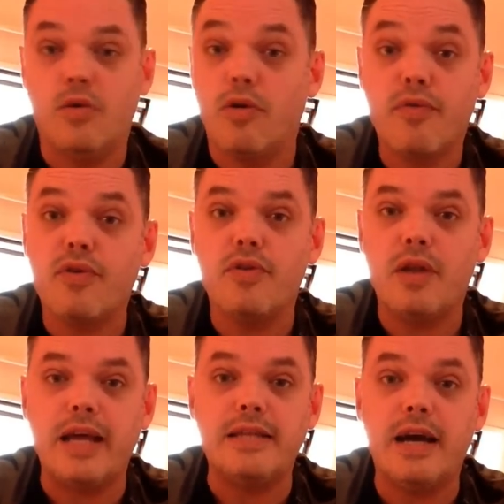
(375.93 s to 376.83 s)
or for the
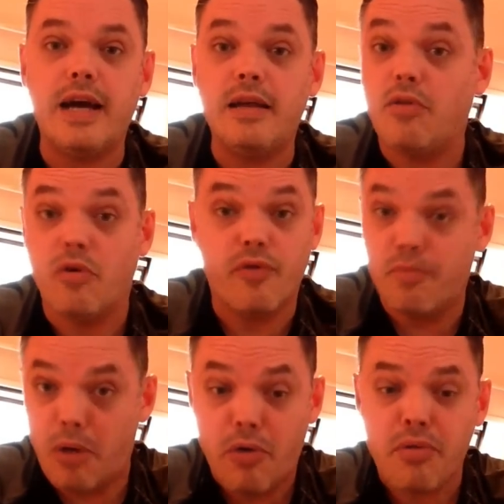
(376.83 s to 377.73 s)
light guy or
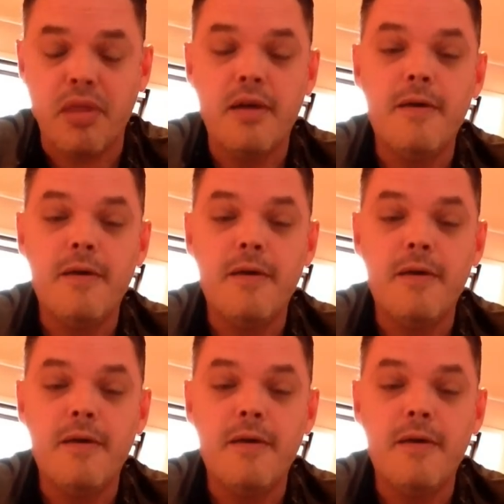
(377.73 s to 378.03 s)
for both,